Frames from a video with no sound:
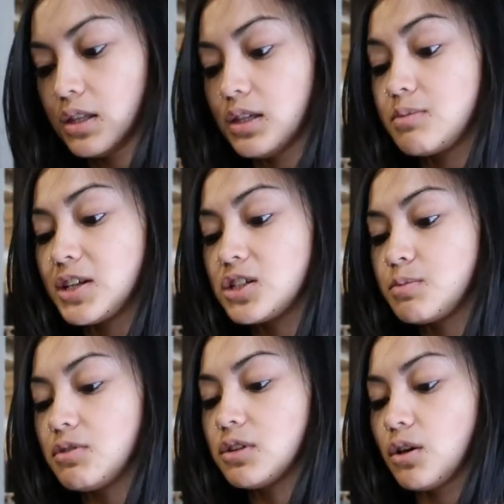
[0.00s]
These might just
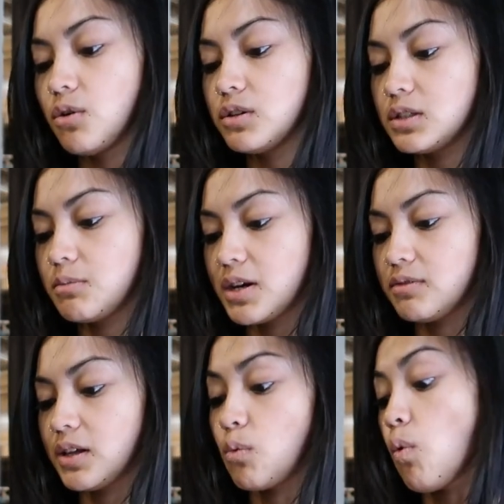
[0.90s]
be really old and they might
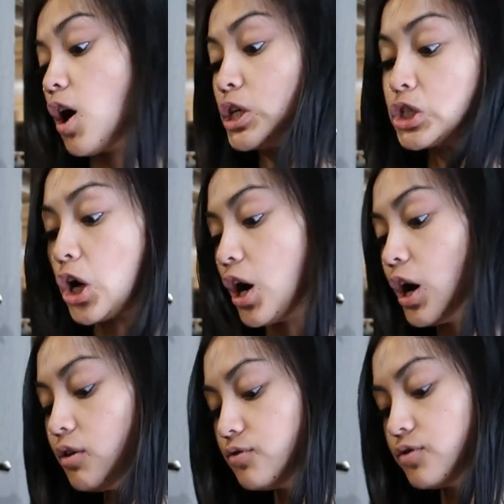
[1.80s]
have like washed
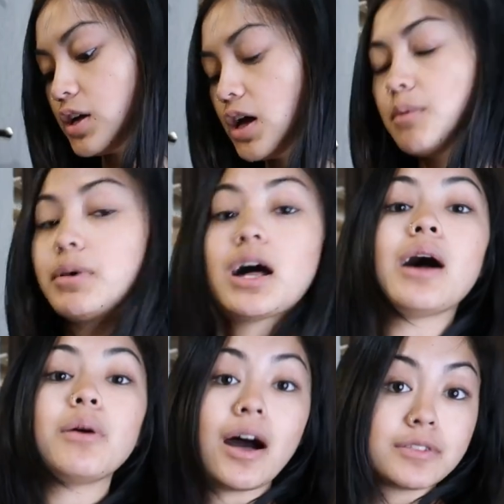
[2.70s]
off, but
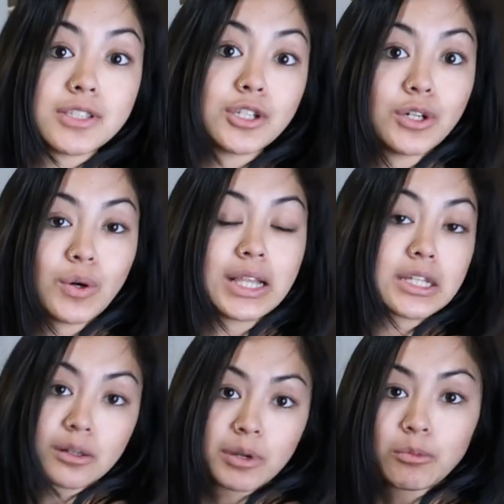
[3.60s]
I will have to do a
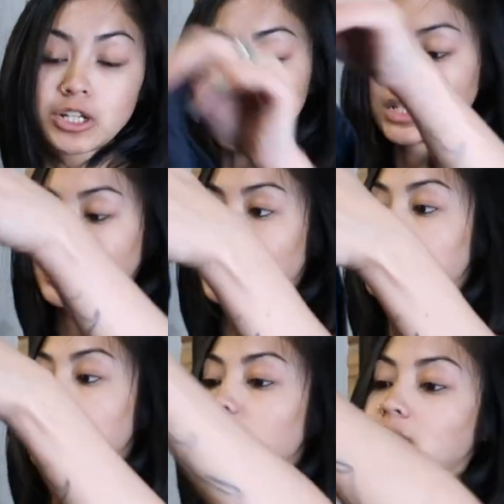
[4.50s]
little bit more digging
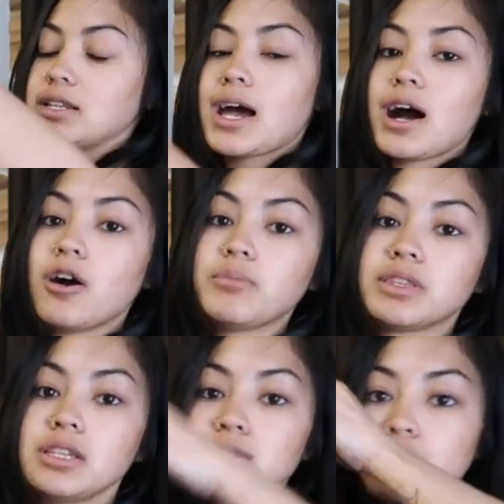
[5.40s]
to find out,
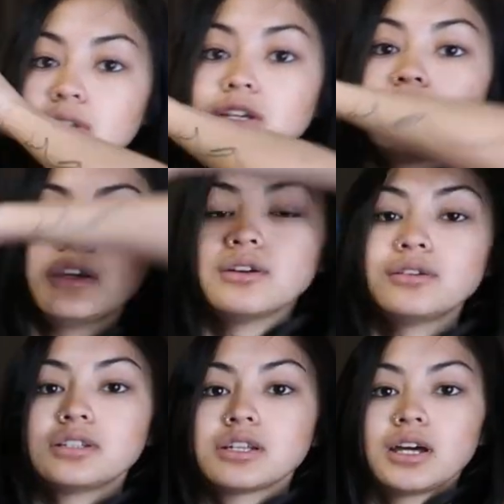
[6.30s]
but these are really
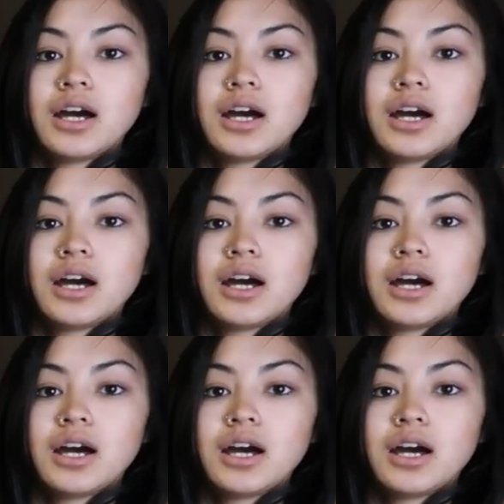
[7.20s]
cute.